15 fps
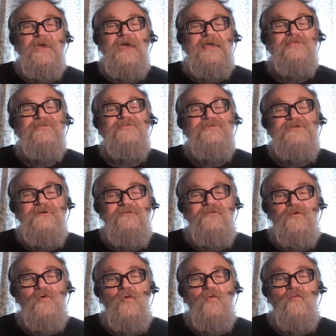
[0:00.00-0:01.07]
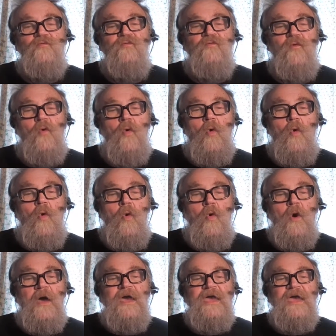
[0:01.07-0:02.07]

it's difficult for